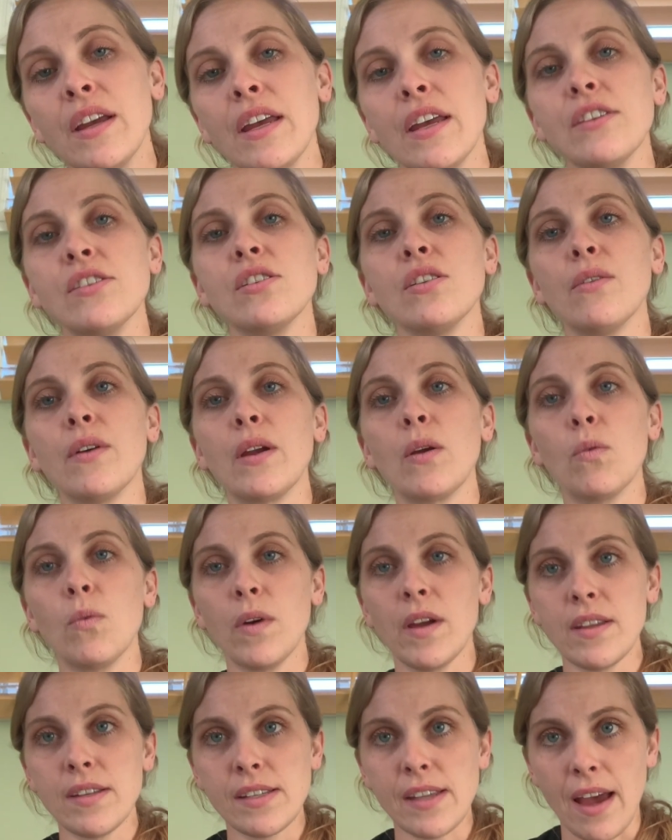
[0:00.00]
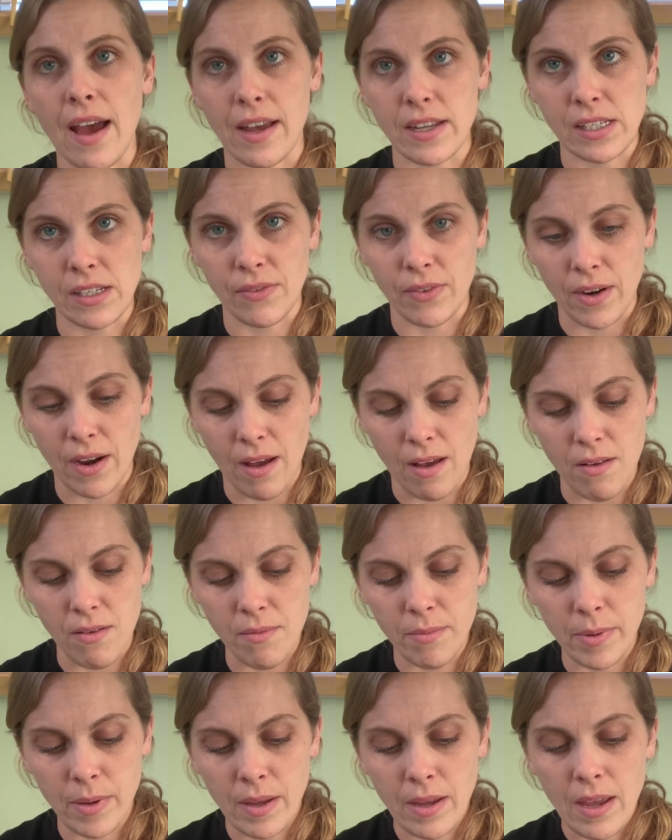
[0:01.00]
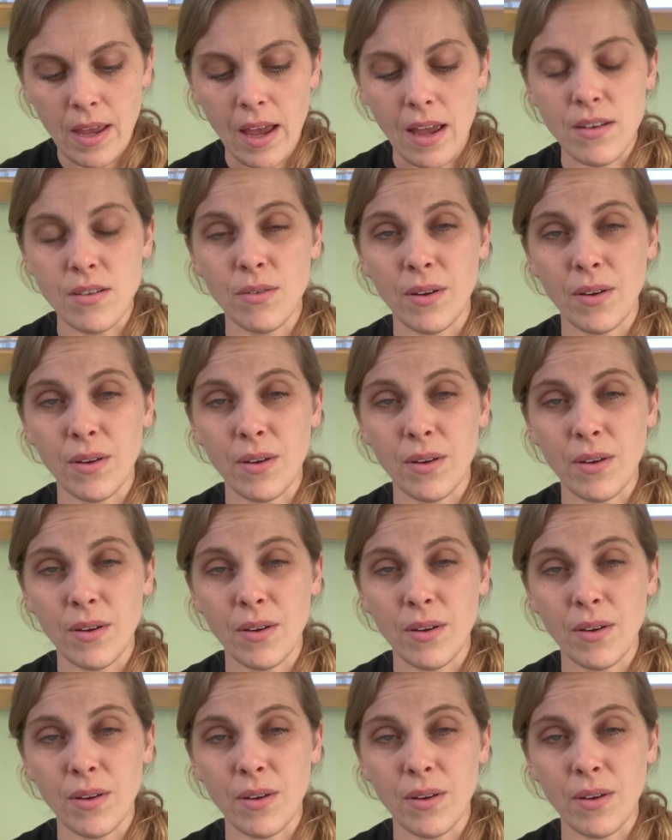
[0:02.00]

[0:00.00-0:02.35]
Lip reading: is knowing when to ask for help and